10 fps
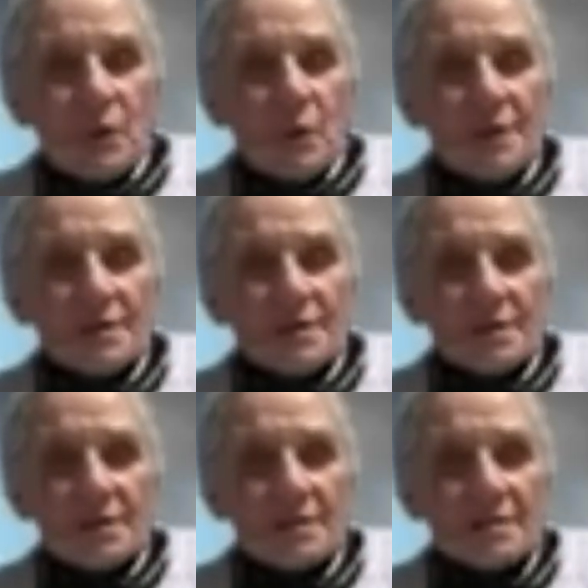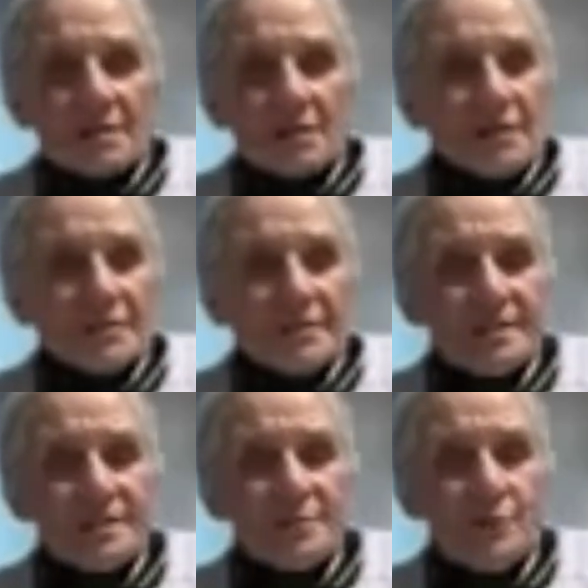One. You only
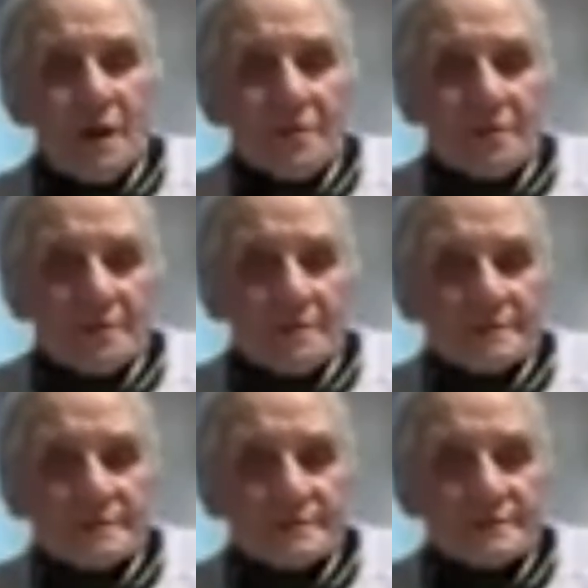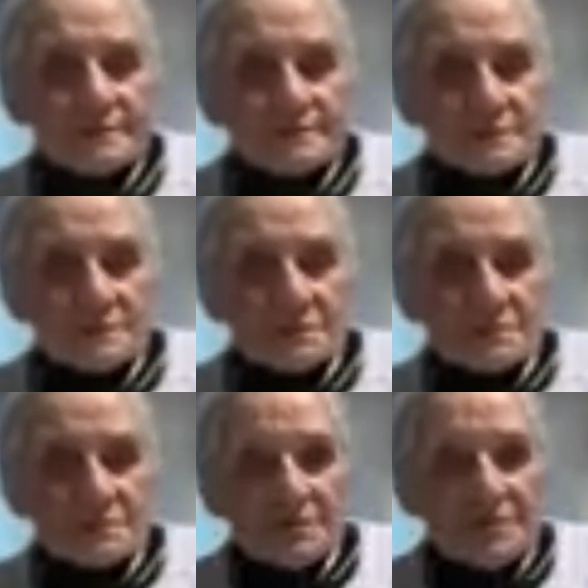need one.
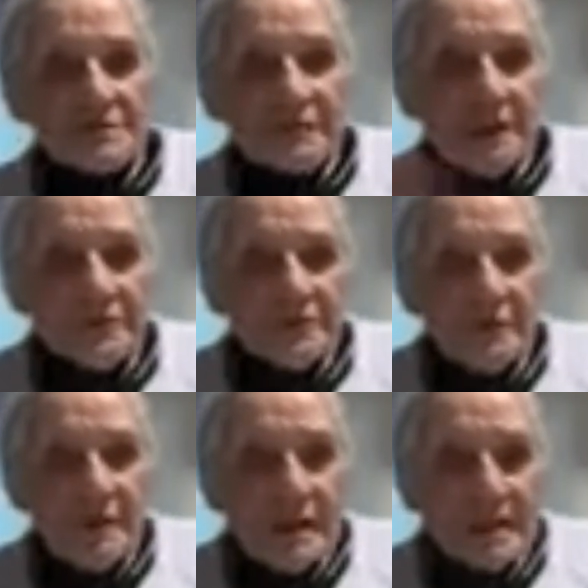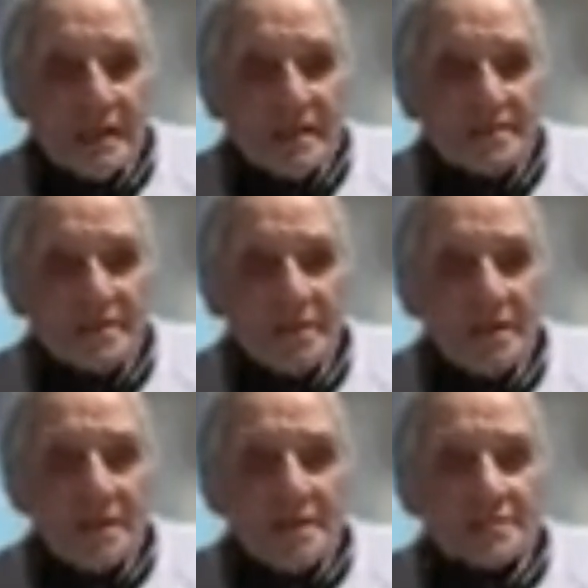We didn't fight for our land,
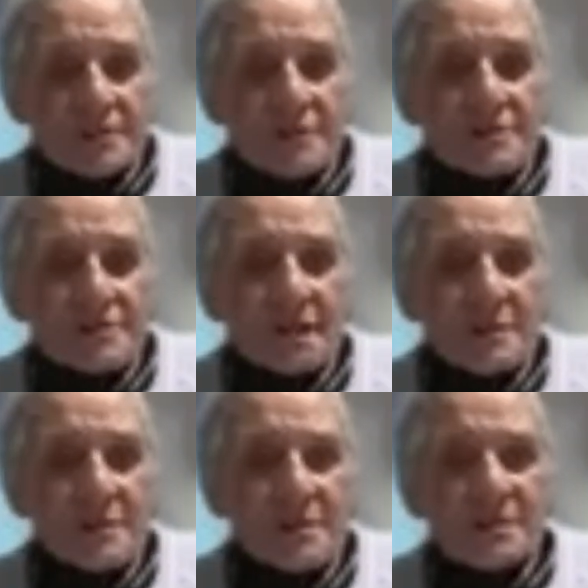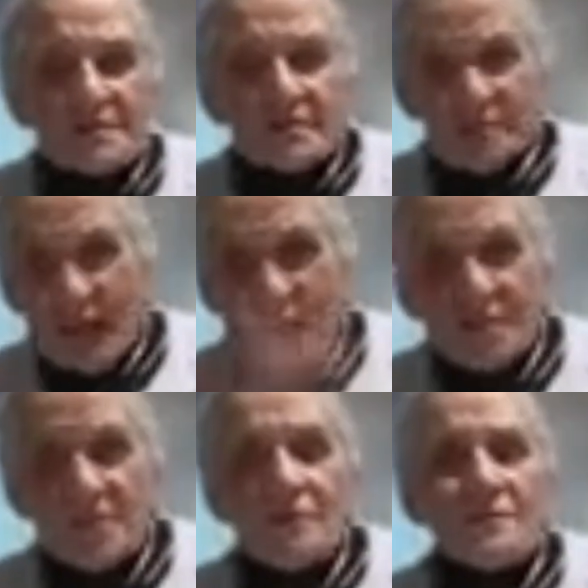so it can be
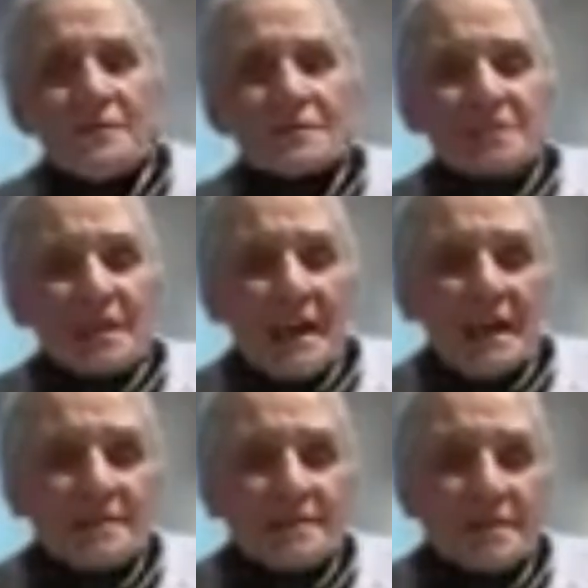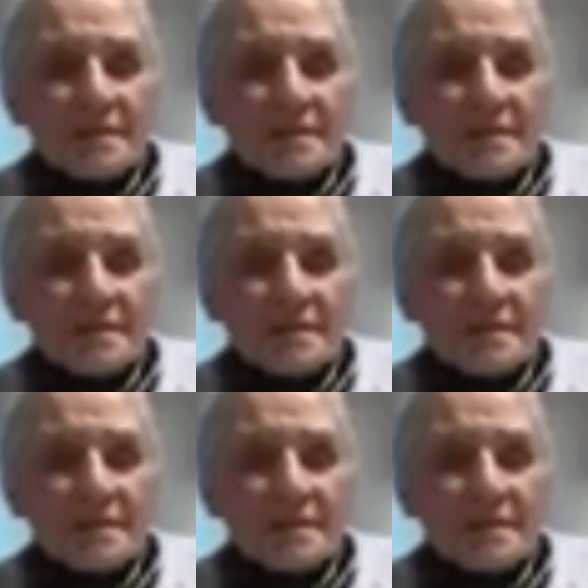taken off us again